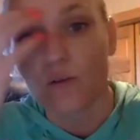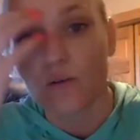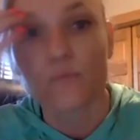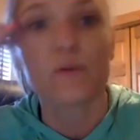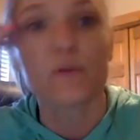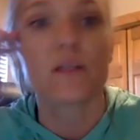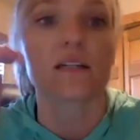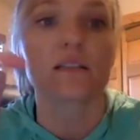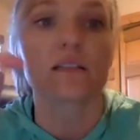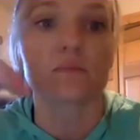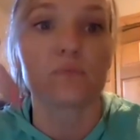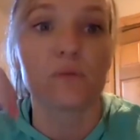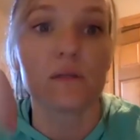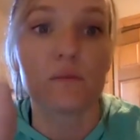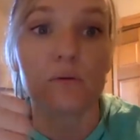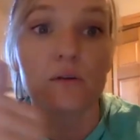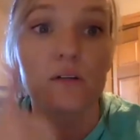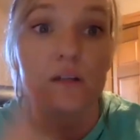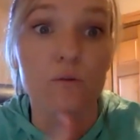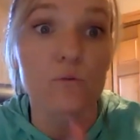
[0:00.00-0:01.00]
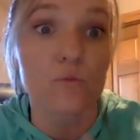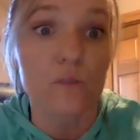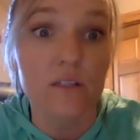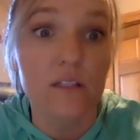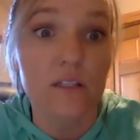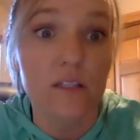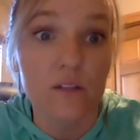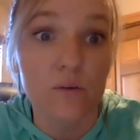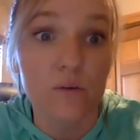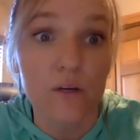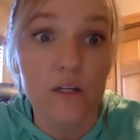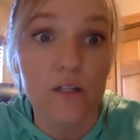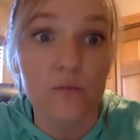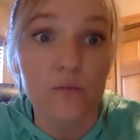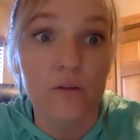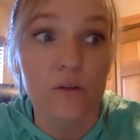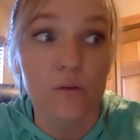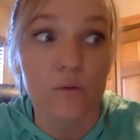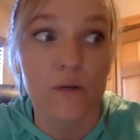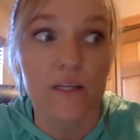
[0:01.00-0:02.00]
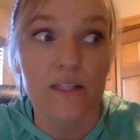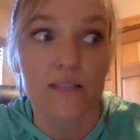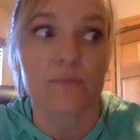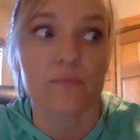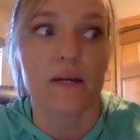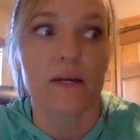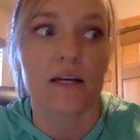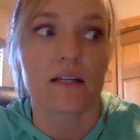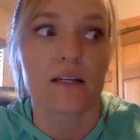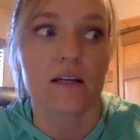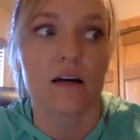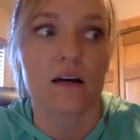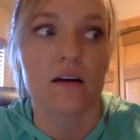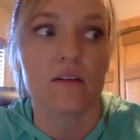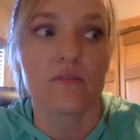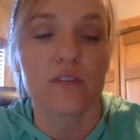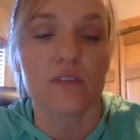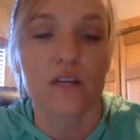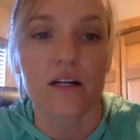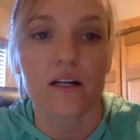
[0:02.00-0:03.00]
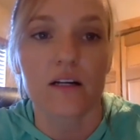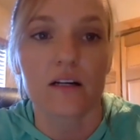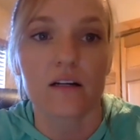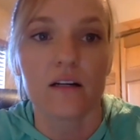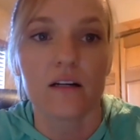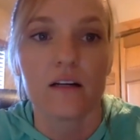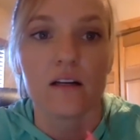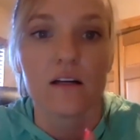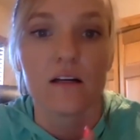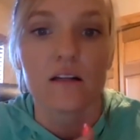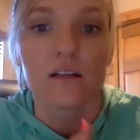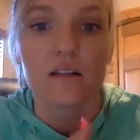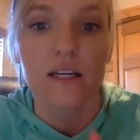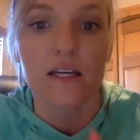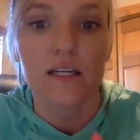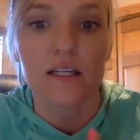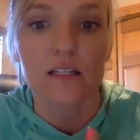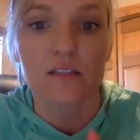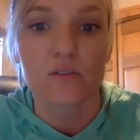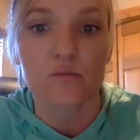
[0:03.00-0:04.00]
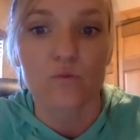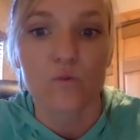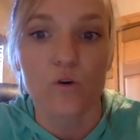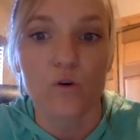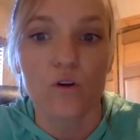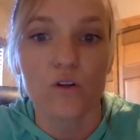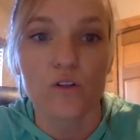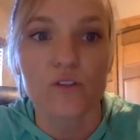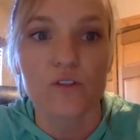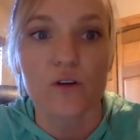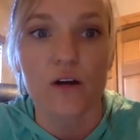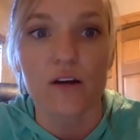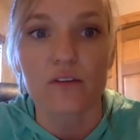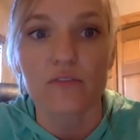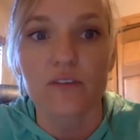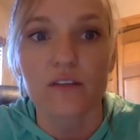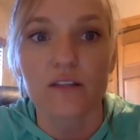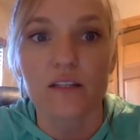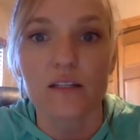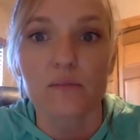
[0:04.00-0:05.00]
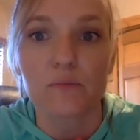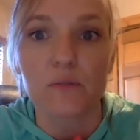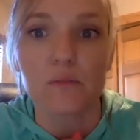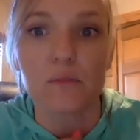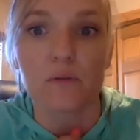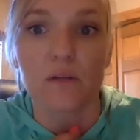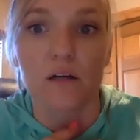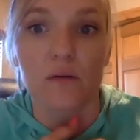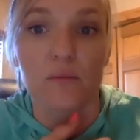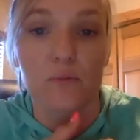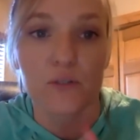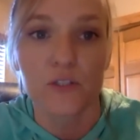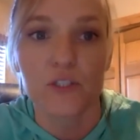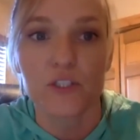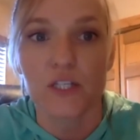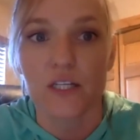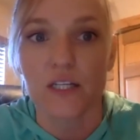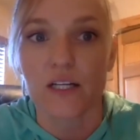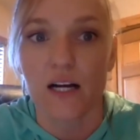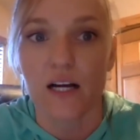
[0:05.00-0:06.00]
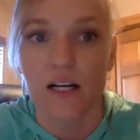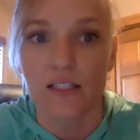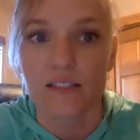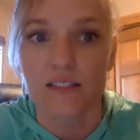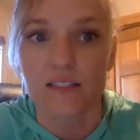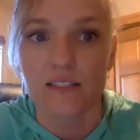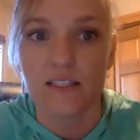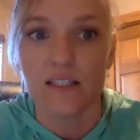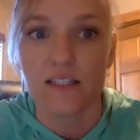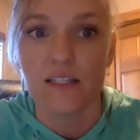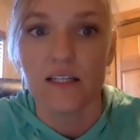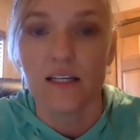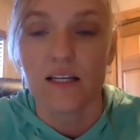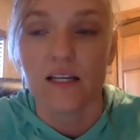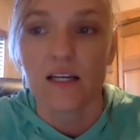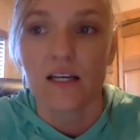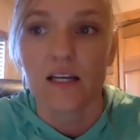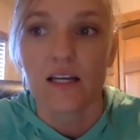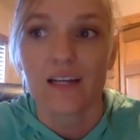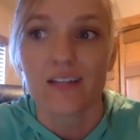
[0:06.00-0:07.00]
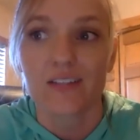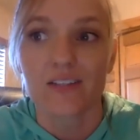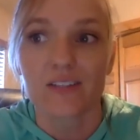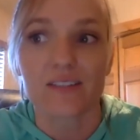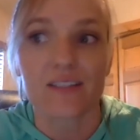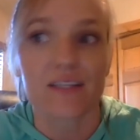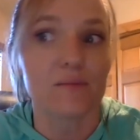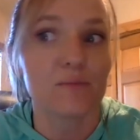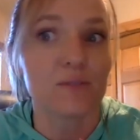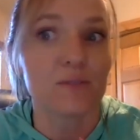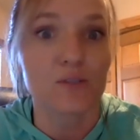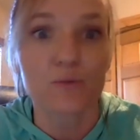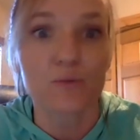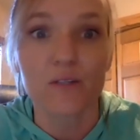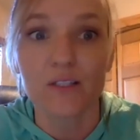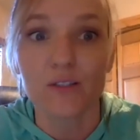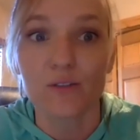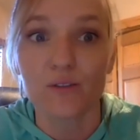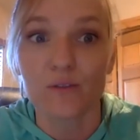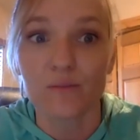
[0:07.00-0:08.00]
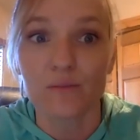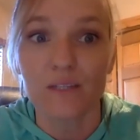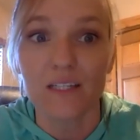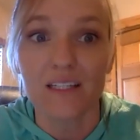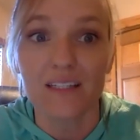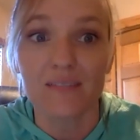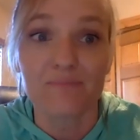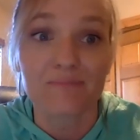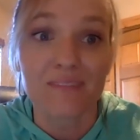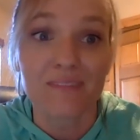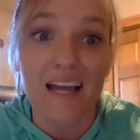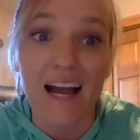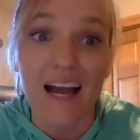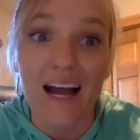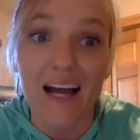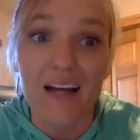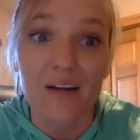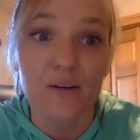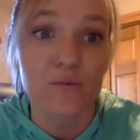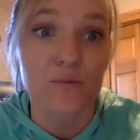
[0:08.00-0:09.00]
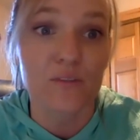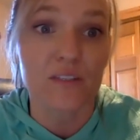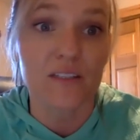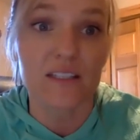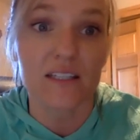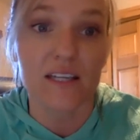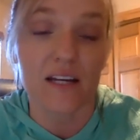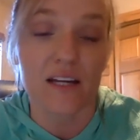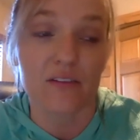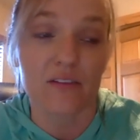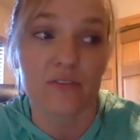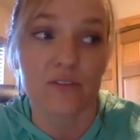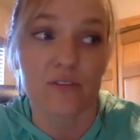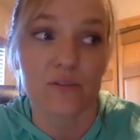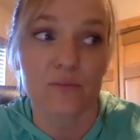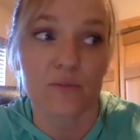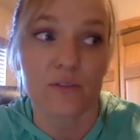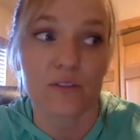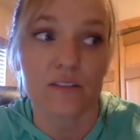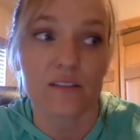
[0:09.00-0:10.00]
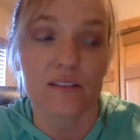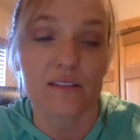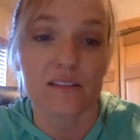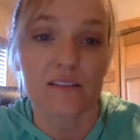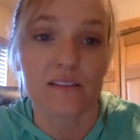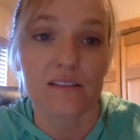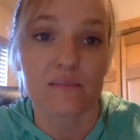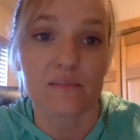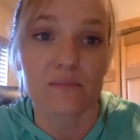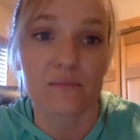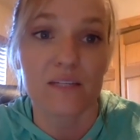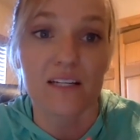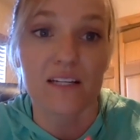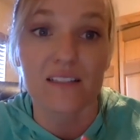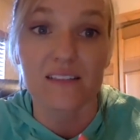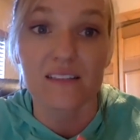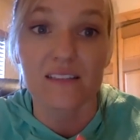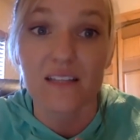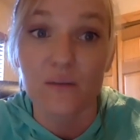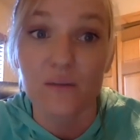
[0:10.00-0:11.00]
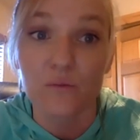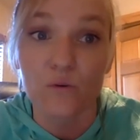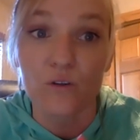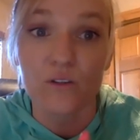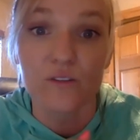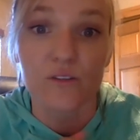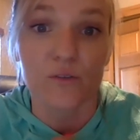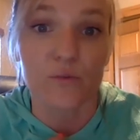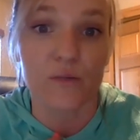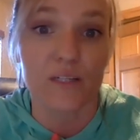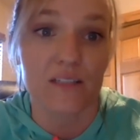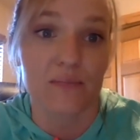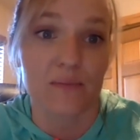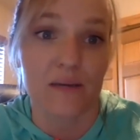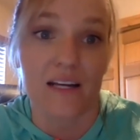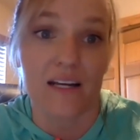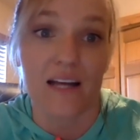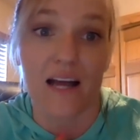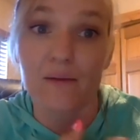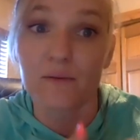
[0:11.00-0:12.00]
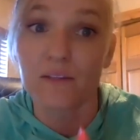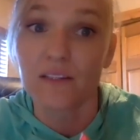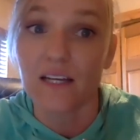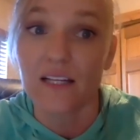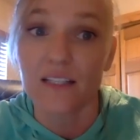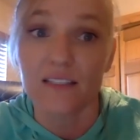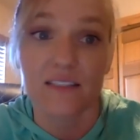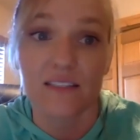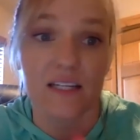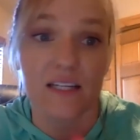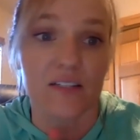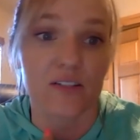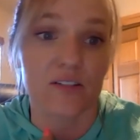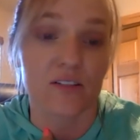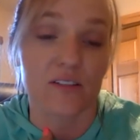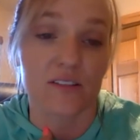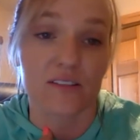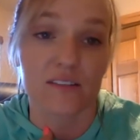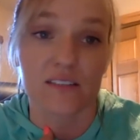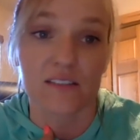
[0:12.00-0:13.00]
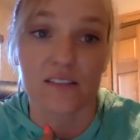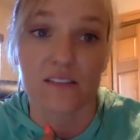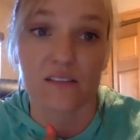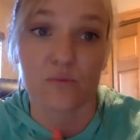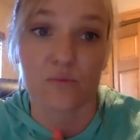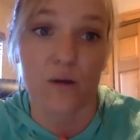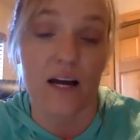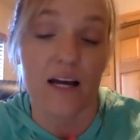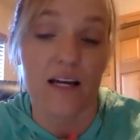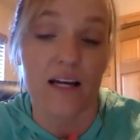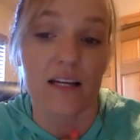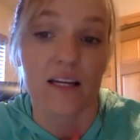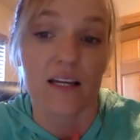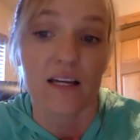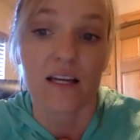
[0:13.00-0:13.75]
because people get really annoyed when the waistband of their leggings roll. So I feel like people appreciate honesty and just say, between you and me, I don't really care for the brilliance because they roll at the waistband. I'm a light and tight girl, and this is why.